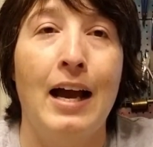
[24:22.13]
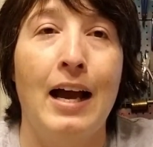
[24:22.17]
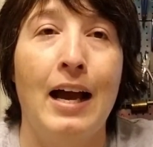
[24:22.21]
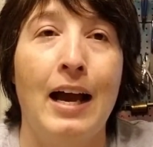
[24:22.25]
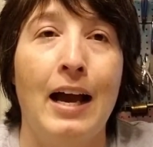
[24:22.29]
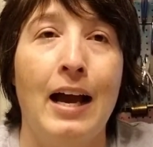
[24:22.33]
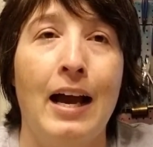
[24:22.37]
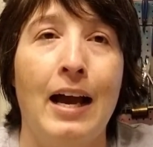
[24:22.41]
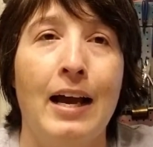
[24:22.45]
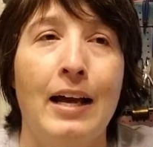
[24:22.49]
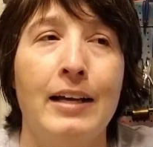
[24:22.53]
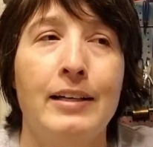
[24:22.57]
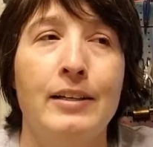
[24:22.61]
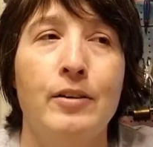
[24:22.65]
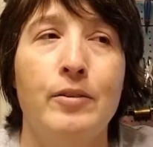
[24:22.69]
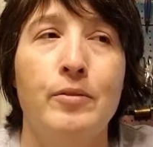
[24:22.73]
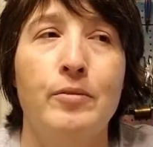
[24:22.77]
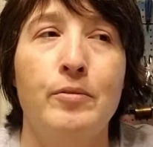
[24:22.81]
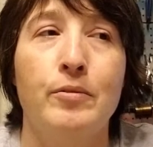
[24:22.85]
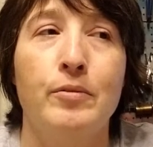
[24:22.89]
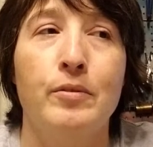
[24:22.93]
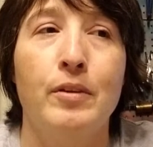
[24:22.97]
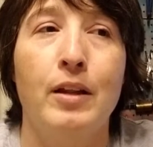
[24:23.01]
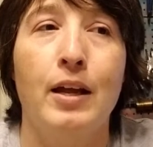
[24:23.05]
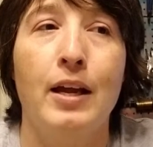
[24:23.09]
I
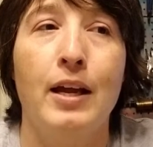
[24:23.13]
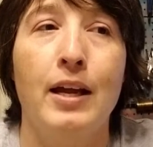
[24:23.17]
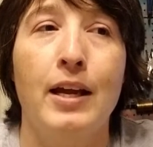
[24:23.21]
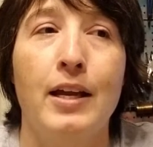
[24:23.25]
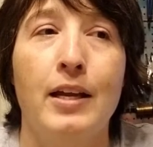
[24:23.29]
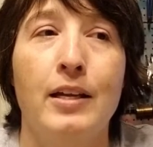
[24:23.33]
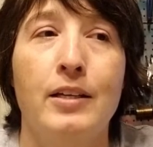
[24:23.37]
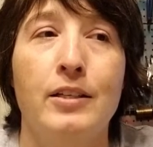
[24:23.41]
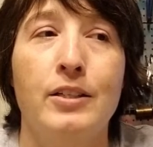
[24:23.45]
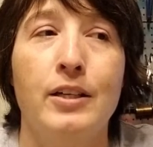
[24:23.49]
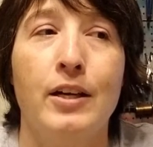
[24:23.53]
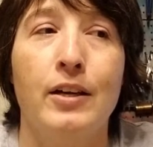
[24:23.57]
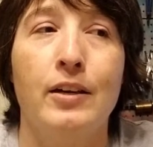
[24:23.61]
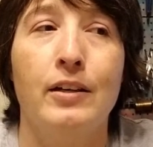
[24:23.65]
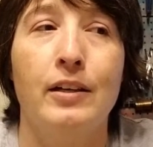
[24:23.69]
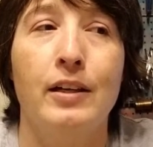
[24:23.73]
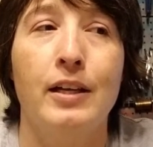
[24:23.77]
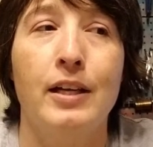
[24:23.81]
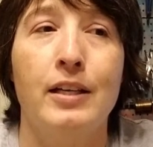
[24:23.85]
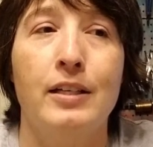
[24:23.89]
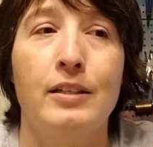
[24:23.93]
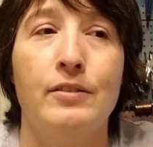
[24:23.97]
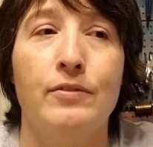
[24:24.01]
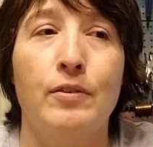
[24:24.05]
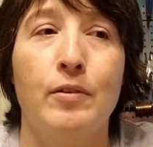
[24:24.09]
don't like sharing
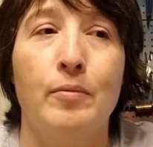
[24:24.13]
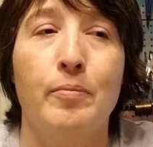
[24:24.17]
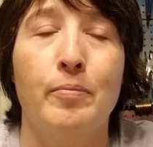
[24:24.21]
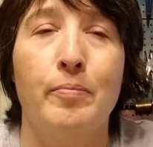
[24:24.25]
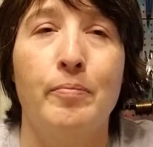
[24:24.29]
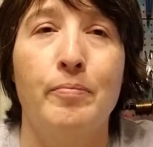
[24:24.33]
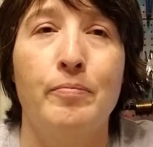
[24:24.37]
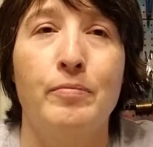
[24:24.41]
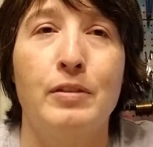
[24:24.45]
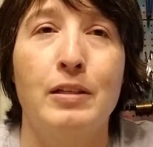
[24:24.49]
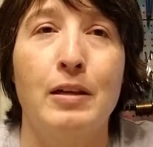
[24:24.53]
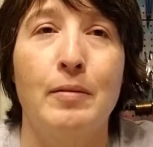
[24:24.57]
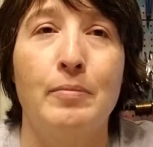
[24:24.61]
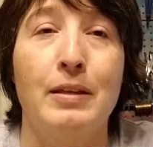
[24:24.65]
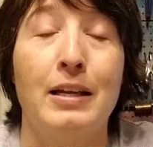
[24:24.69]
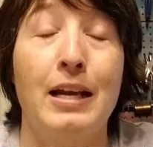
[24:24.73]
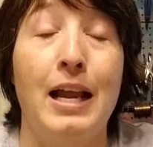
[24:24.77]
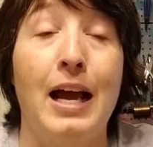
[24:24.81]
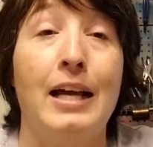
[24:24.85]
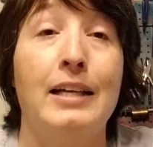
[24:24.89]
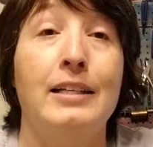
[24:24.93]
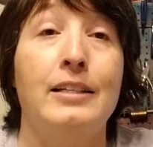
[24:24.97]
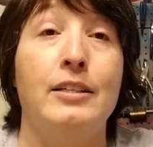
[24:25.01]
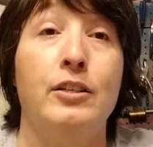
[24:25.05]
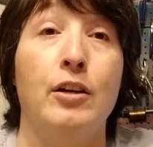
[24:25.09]
links for something
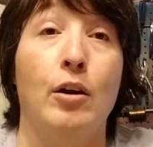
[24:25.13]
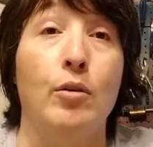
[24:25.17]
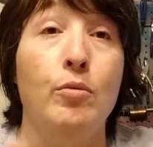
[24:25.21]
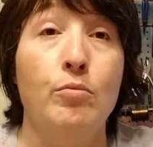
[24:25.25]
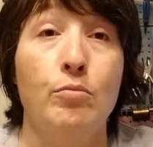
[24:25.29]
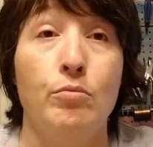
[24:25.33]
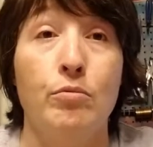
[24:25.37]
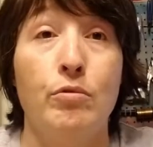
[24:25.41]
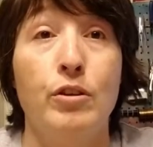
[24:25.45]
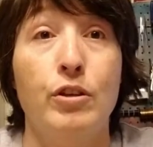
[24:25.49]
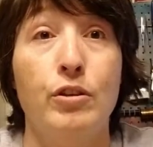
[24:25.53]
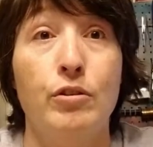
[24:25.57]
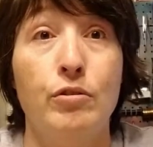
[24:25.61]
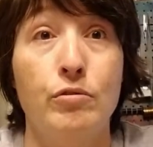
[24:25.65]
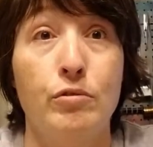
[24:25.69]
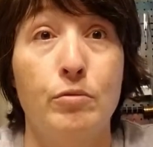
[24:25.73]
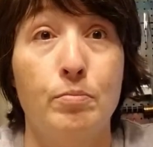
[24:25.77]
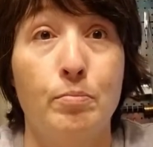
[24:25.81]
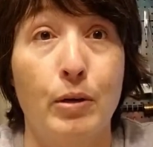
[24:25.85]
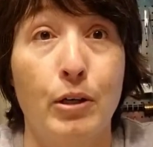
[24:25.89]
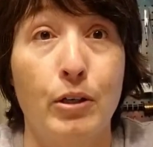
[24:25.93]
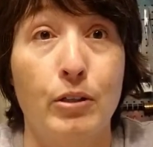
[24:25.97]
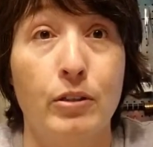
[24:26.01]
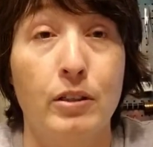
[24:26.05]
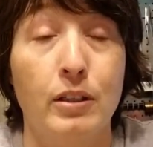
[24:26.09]
I don't use
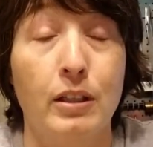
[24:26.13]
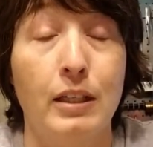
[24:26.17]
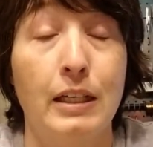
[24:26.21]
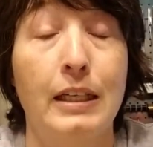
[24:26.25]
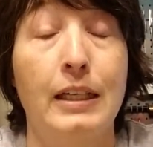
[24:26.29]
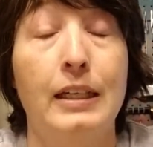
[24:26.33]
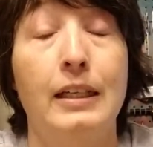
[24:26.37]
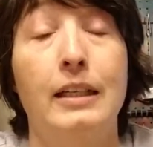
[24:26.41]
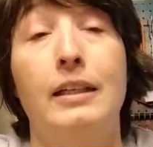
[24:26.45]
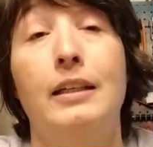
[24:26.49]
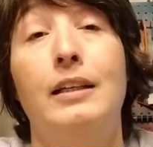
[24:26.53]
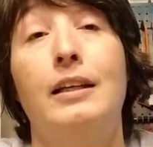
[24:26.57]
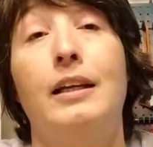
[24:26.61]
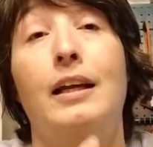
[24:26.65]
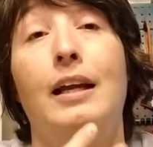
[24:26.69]
personally